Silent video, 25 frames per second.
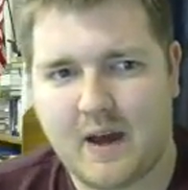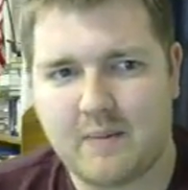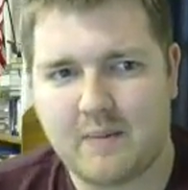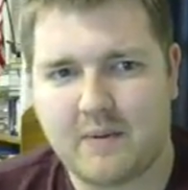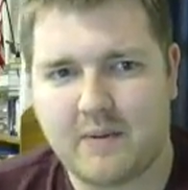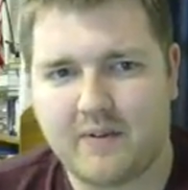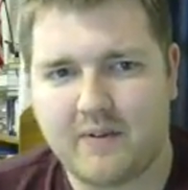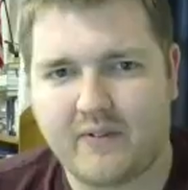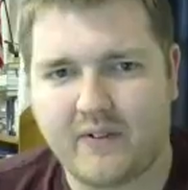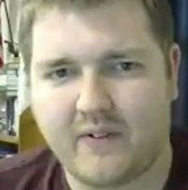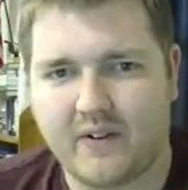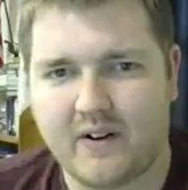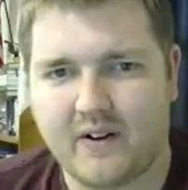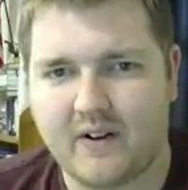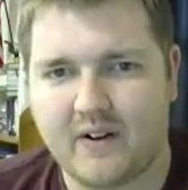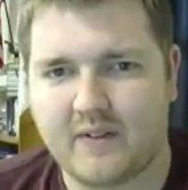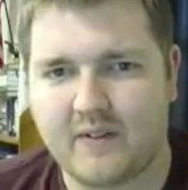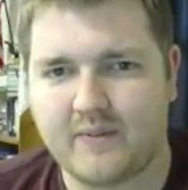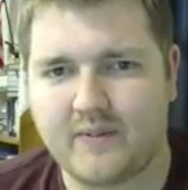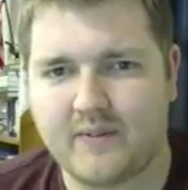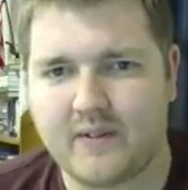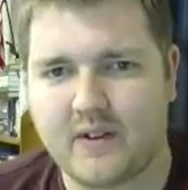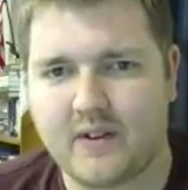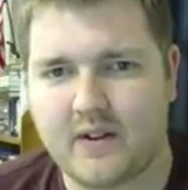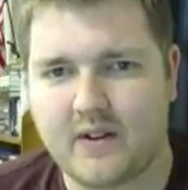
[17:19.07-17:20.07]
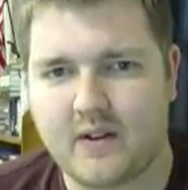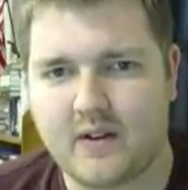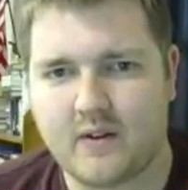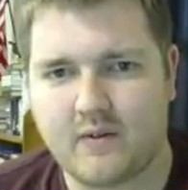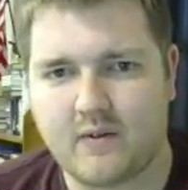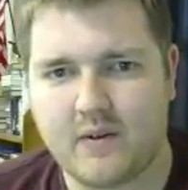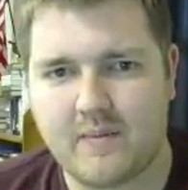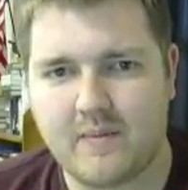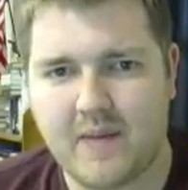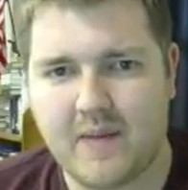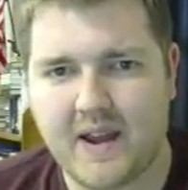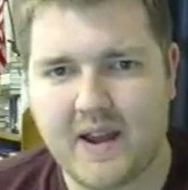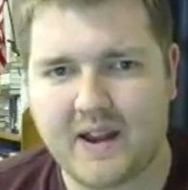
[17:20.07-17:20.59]
before
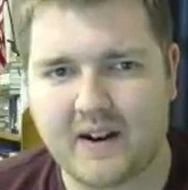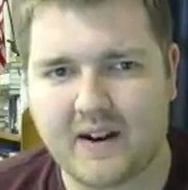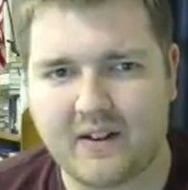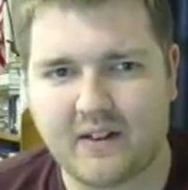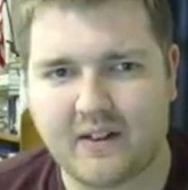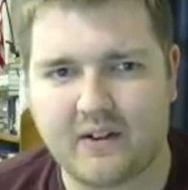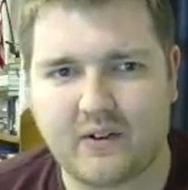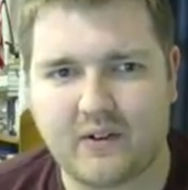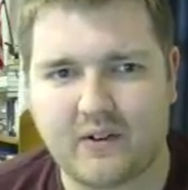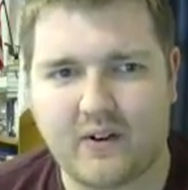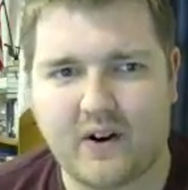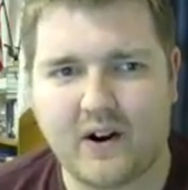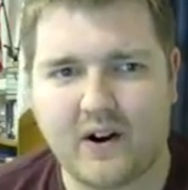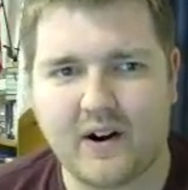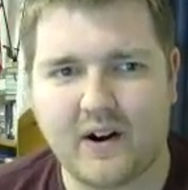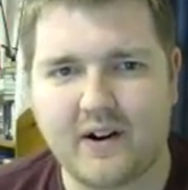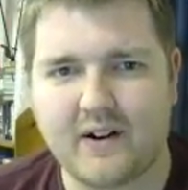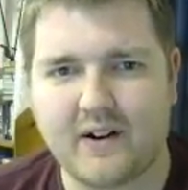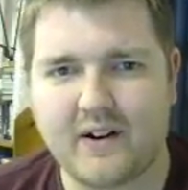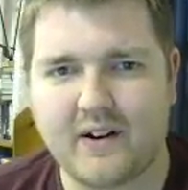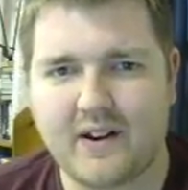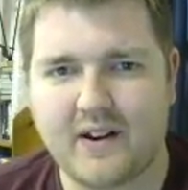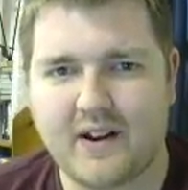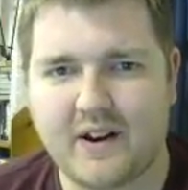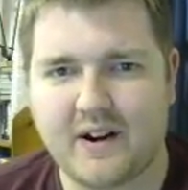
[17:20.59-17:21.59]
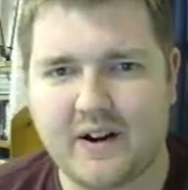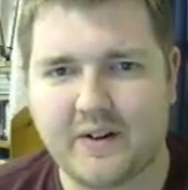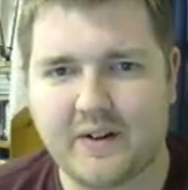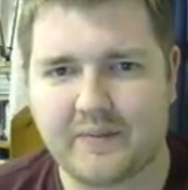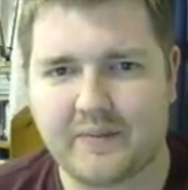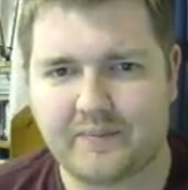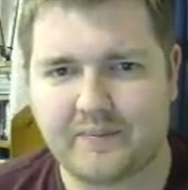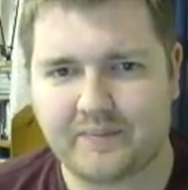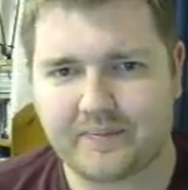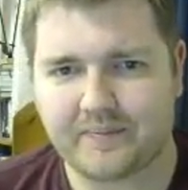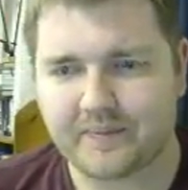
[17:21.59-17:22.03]
we make it a little harder here.